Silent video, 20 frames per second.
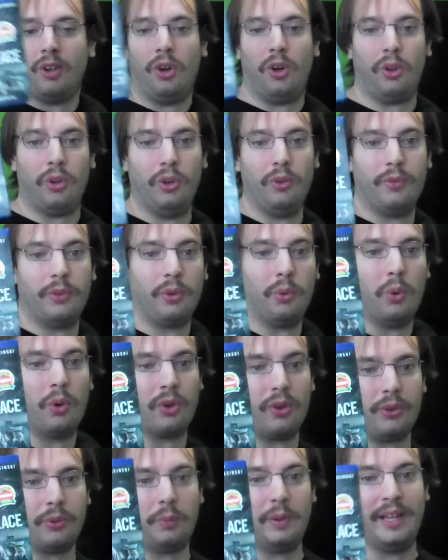all over the
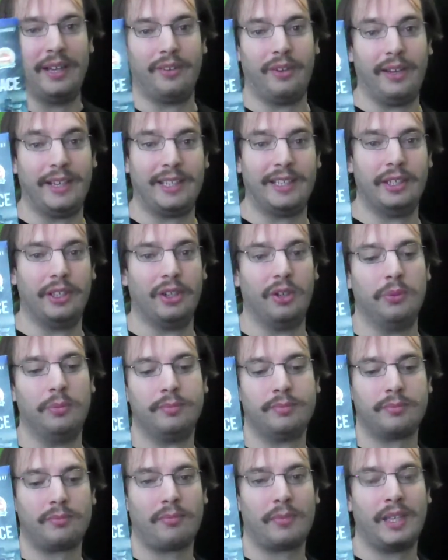world that like,
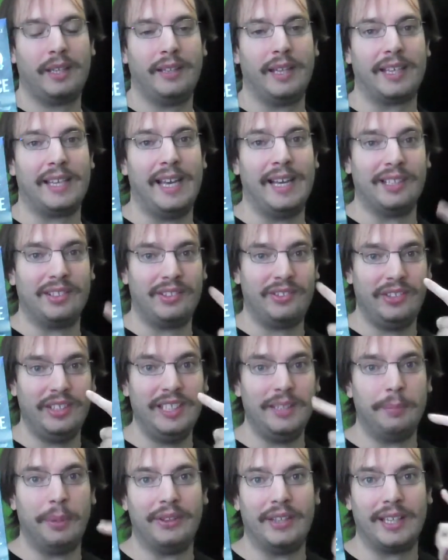they can't
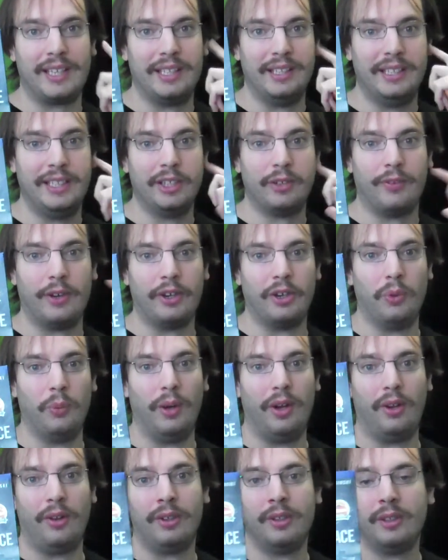see but they can hear very
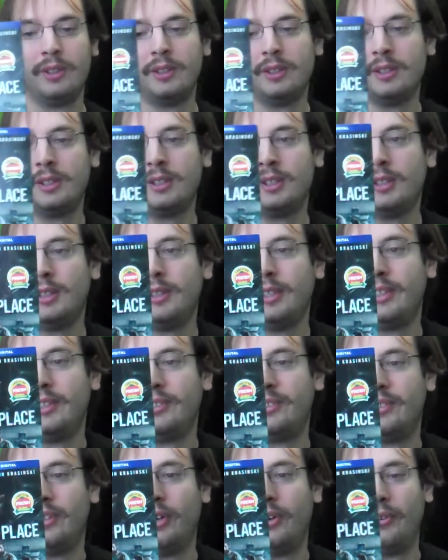well.
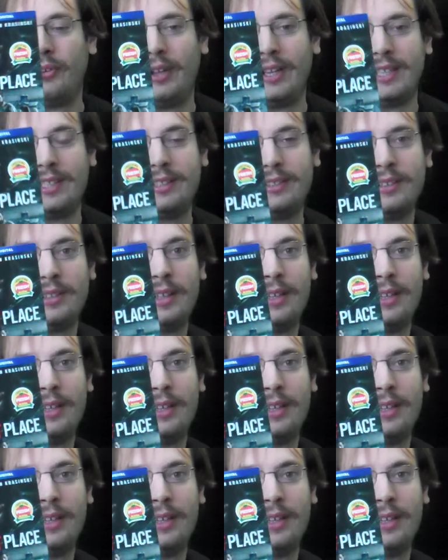And so like,